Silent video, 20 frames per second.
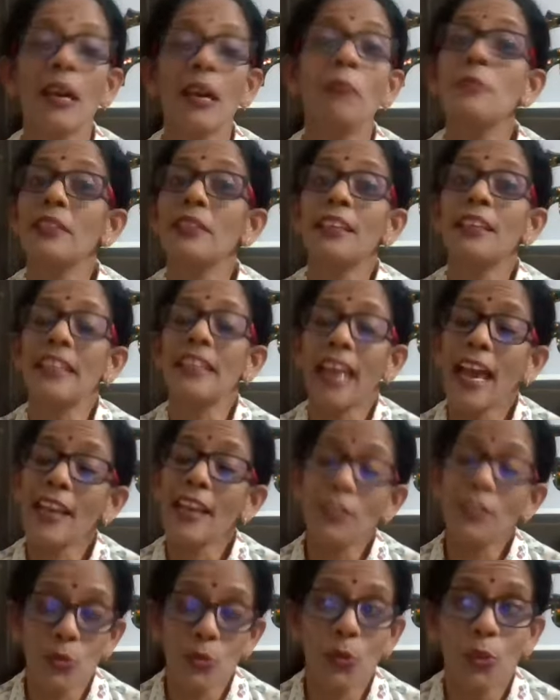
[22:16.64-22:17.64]
I, am really
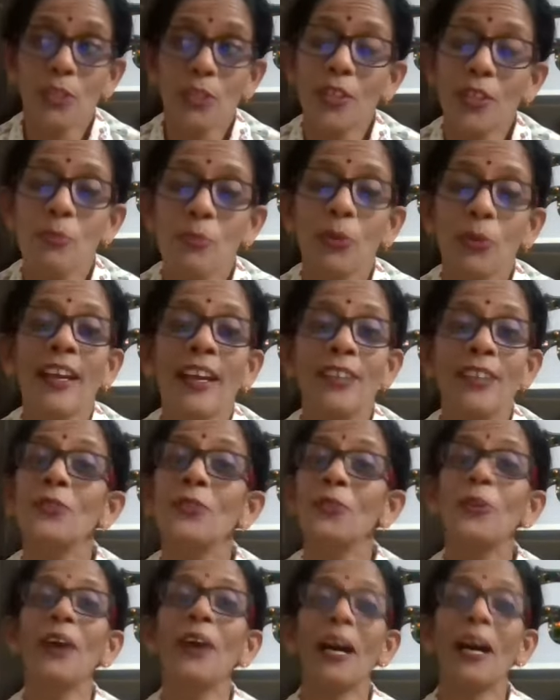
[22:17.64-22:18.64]
glad you wrote this book and
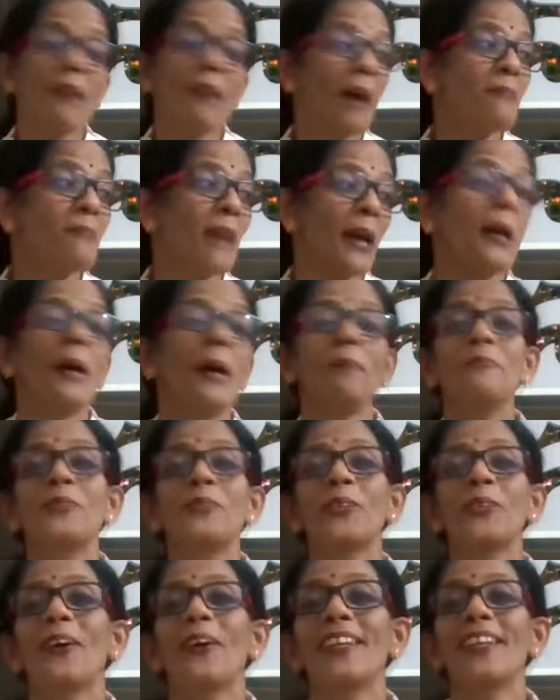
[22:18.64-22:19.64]
you know I, I'm, I'm
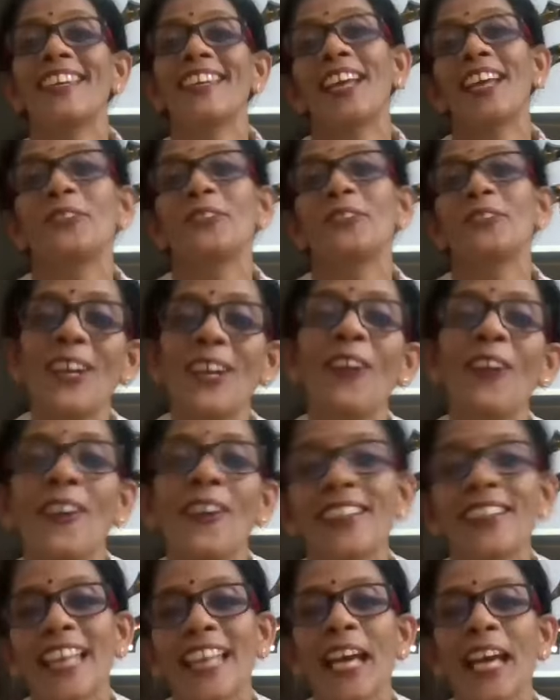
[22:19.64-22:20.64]
sorry i took a
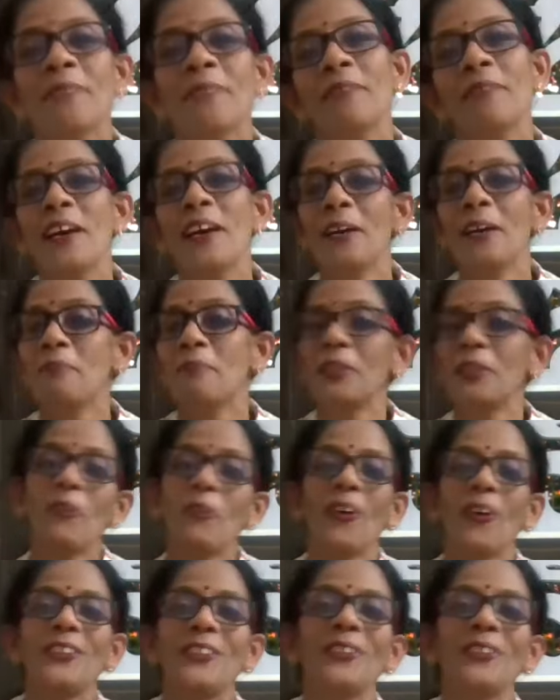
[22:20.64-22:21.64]
long time
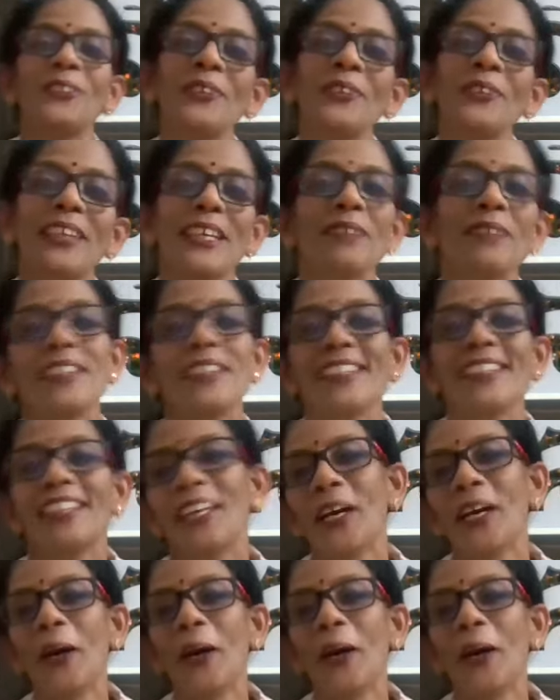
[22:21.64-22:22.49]
but what to do even